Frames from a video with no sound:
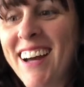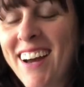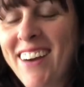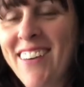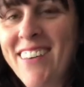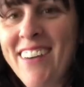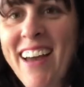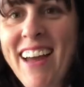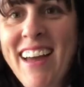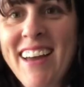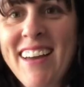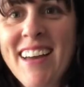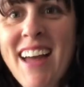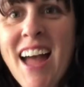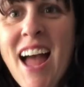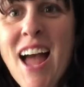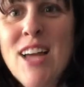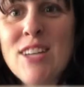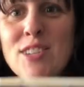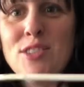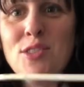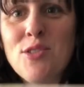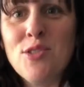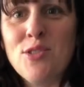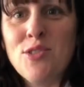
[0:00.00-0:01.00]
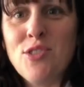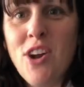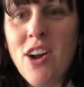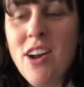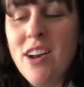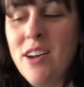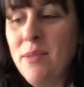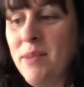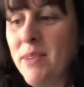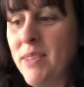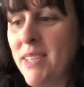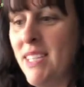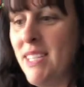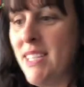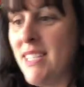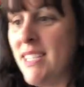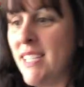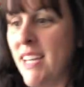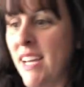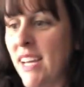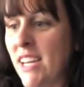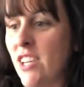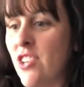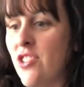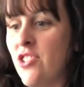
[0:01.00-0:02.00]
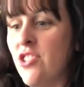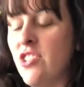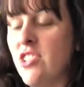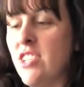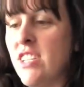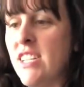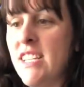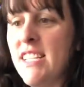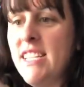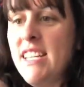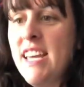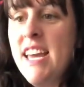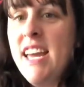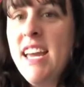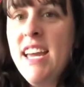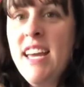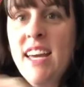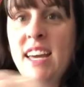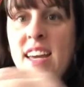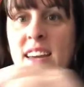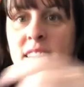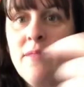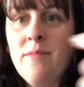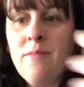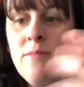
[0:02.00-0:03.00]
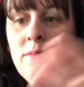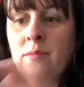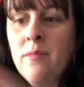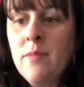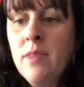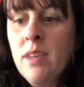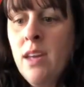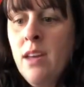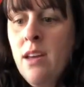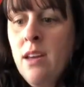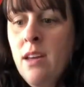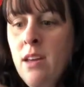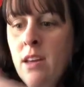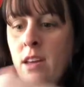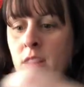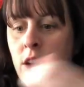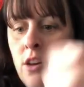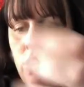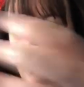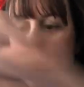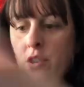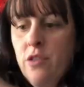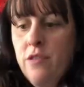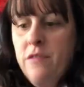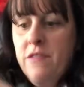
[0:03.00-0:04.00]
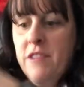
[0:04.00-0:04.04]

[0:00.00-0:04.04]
Okay, so starting with the stick, you're just going to take your